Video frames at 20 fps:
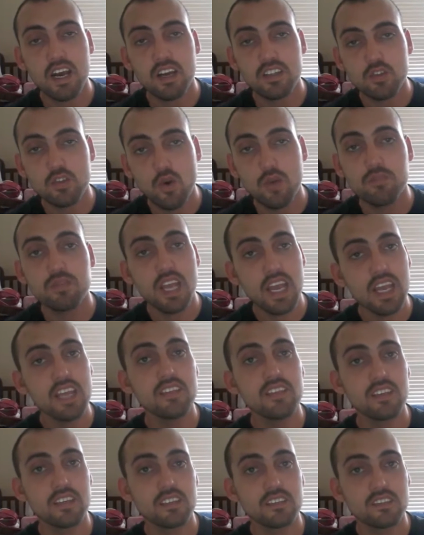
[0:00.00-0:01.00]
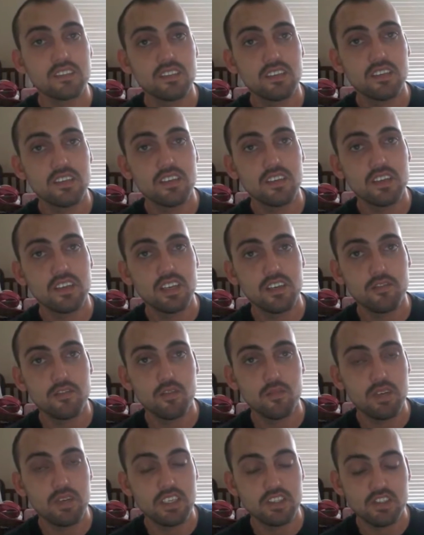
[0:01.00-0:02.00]
to obtain this
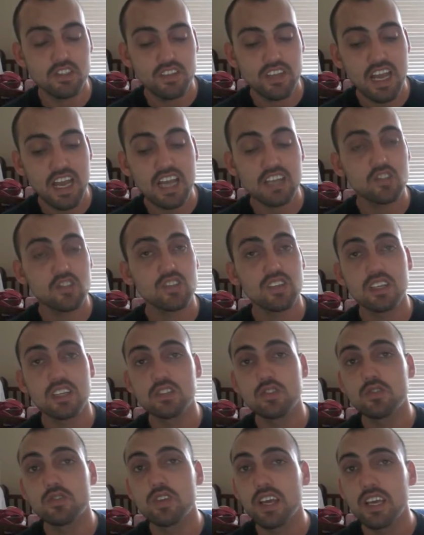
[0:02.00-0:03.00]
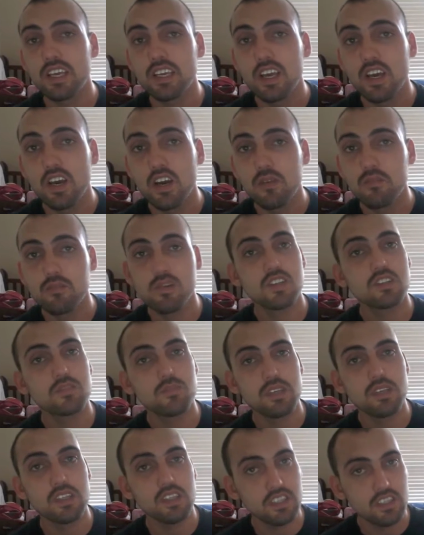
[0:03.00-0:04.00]
information, the action that you take must
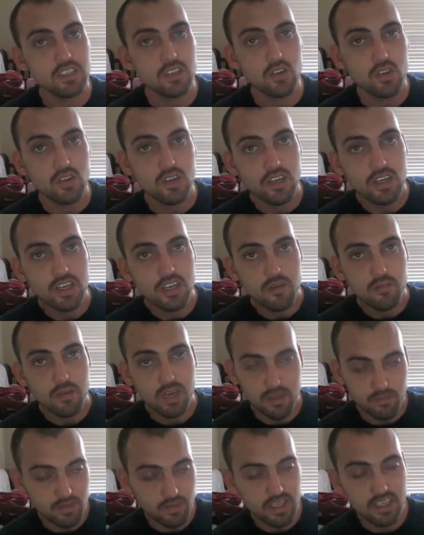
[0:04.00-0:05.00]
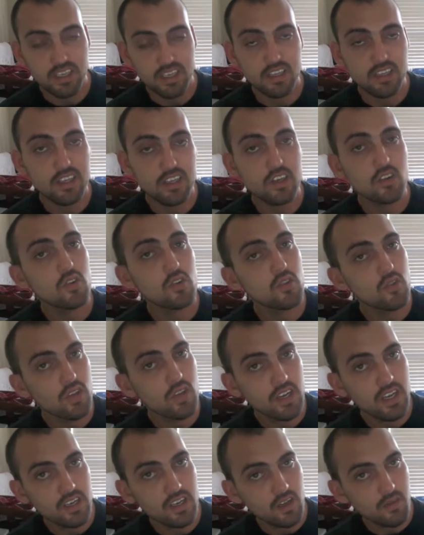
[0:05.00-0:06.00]
be legal. By being illegal, you
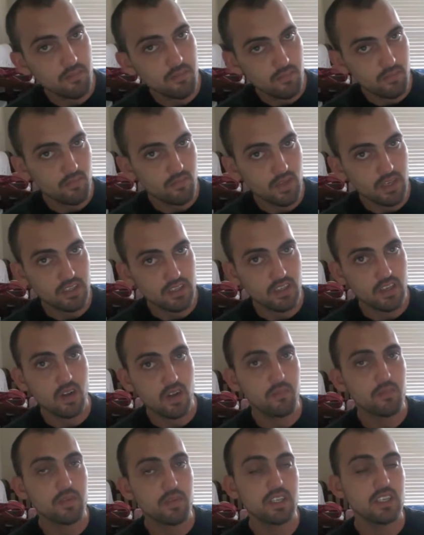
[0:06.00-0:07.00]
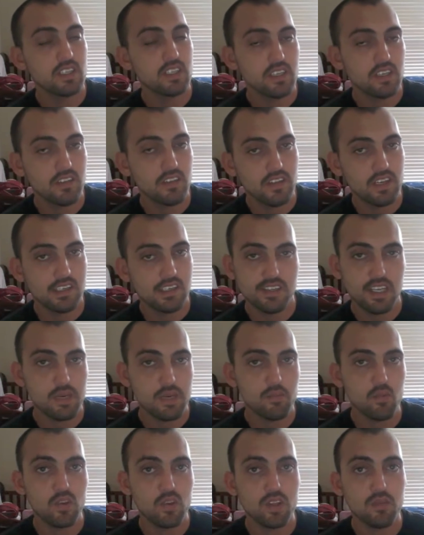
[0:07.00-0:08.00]
can end up, like the company did in the
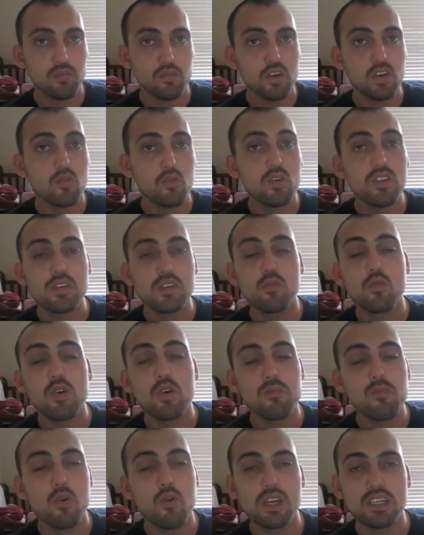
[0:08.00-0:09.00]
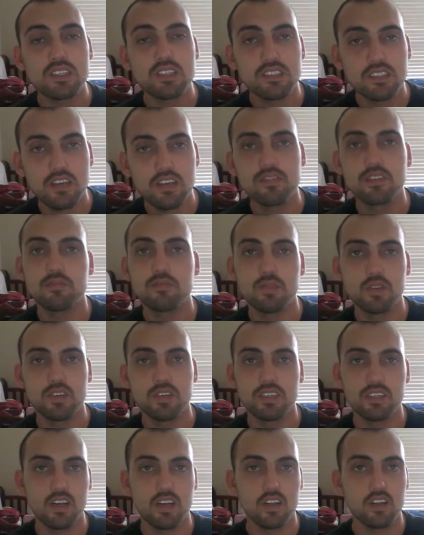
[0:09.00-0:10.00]
example in the book, with a $1.7
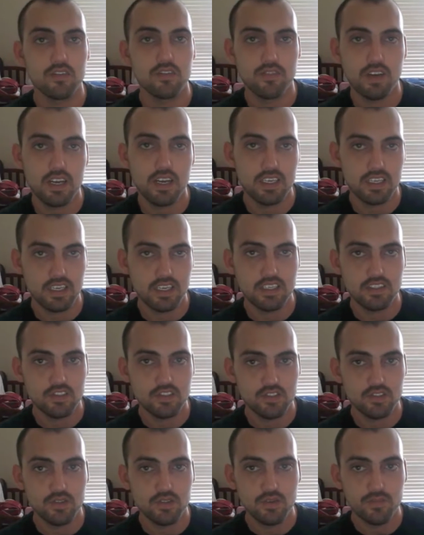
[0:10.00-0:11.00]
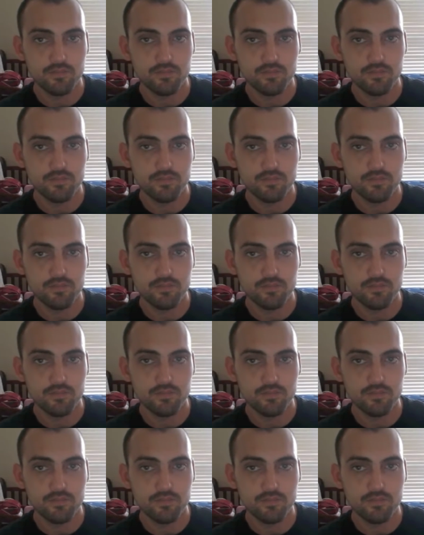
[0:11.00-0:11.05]
million fine against you.